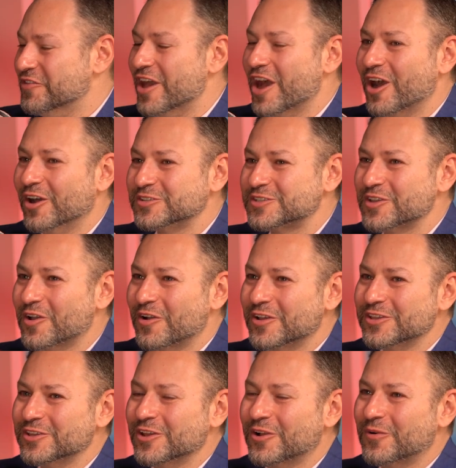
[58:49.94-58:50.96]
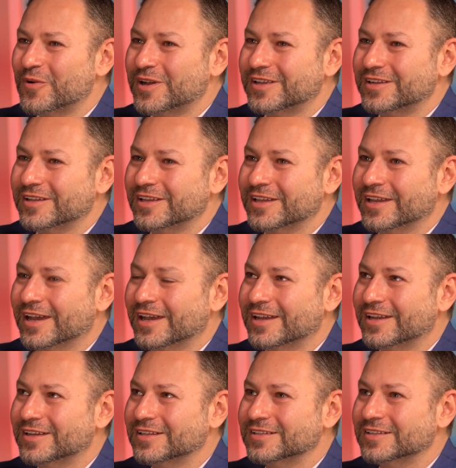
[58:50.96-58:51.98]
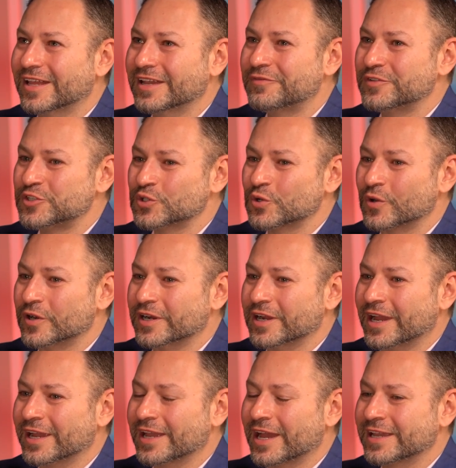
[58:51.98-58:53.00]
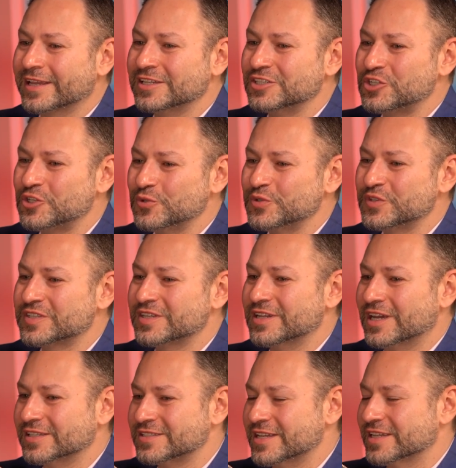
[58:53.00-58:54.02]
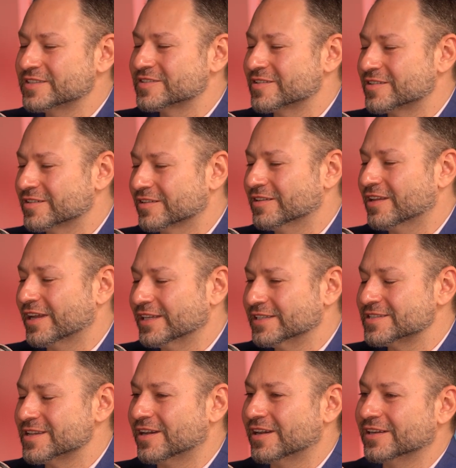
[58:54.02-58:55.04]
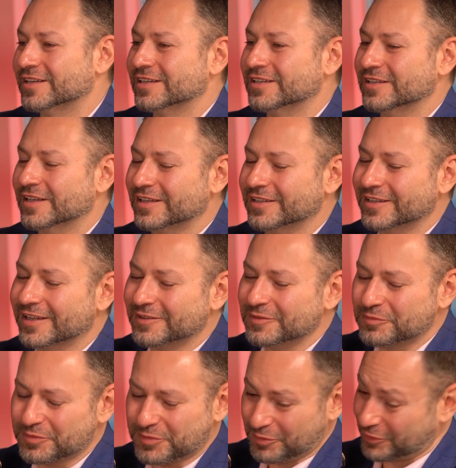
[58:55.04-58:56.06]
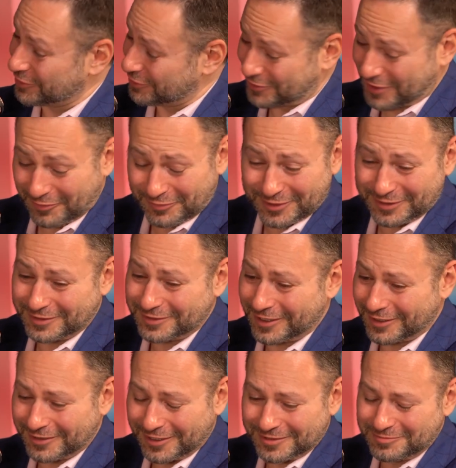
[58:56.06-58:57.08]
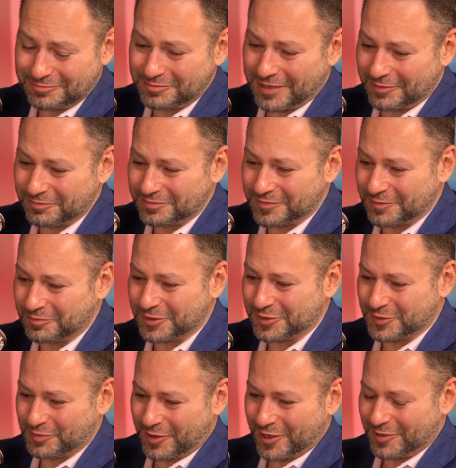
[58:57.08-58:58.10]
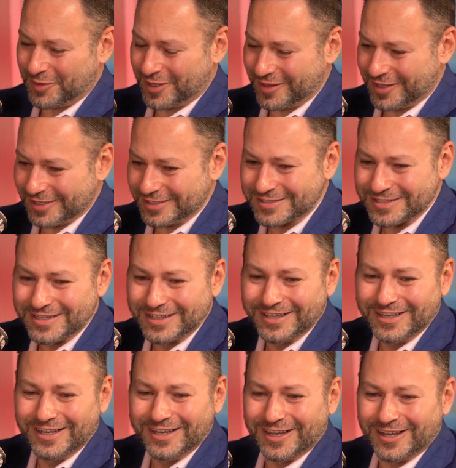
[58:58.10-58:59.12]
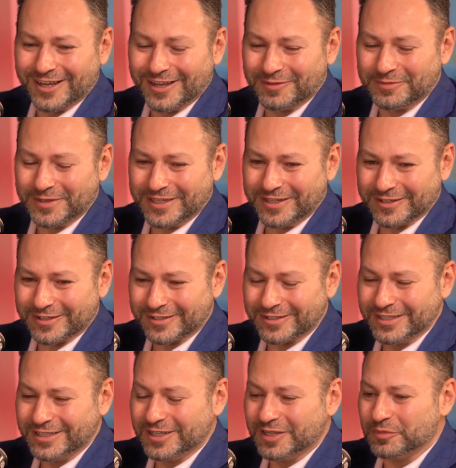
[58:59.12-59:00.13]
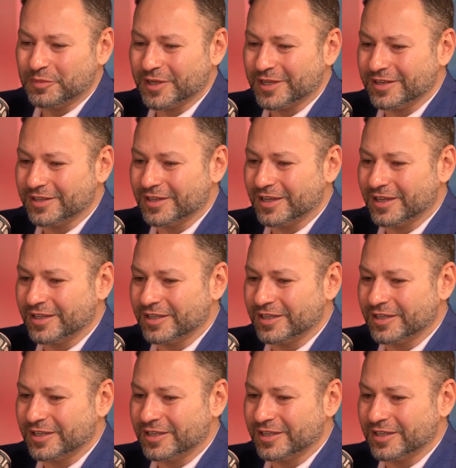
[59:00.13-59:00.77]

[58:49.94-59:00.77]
No. So you know what? Life is short. I can choose to not take certain clients on, and people could definitely not be inspired by this, be here. But